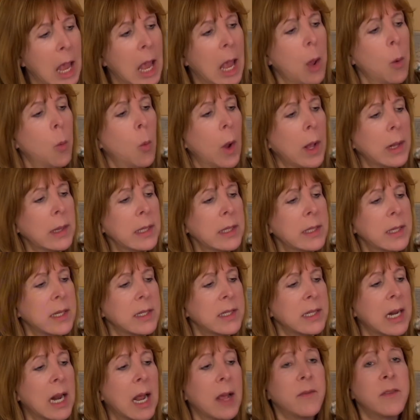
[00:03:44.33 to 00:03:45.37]
And while it
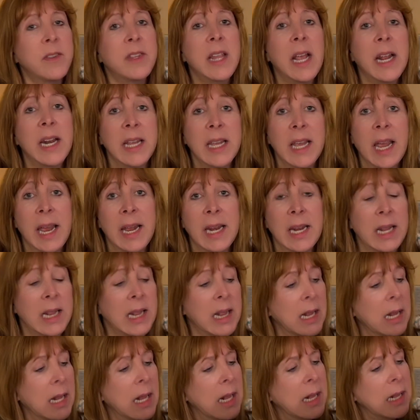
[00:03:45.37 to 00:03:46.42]
doesn't have dedicated
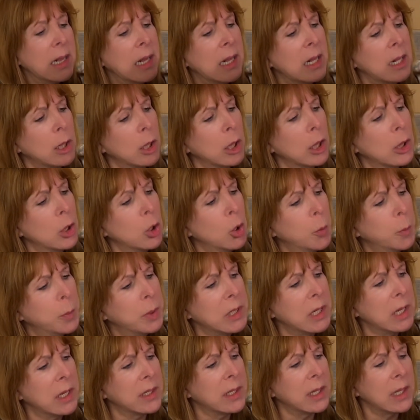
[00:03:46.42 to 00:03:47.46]
little loops
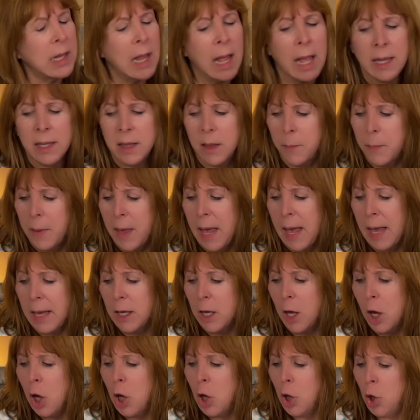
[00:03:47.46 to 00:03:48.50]
here to lock the bag,
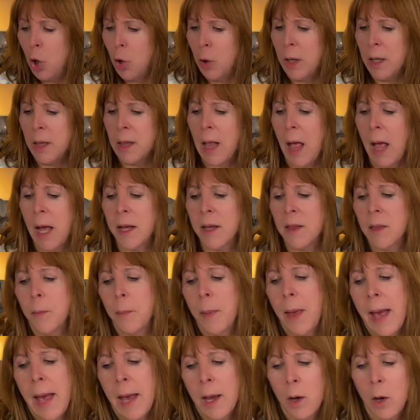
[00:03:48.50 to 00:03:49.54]
you can lock the
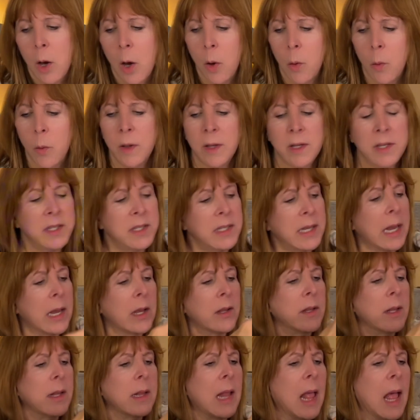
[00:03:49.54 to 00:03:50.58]
bag with a
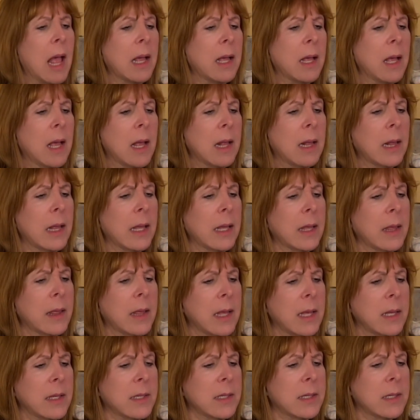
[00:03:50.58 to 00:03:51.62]
standard lock like
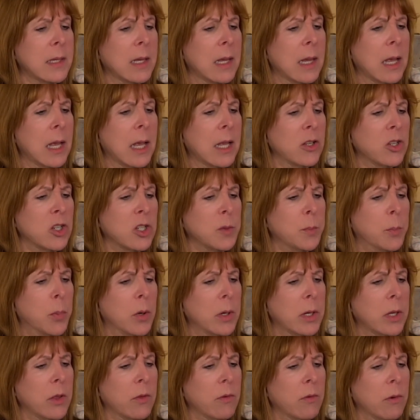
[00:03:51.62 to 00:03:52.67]
this and just put
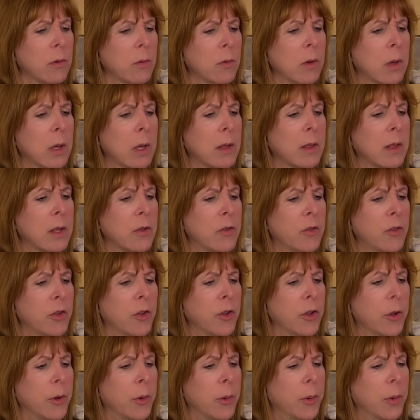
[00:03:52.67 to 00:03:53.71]
it through the
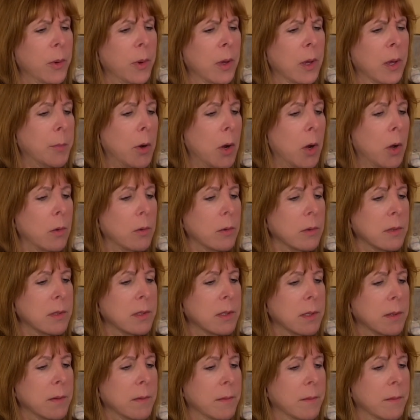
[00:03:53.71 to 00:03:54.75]
two zipper holes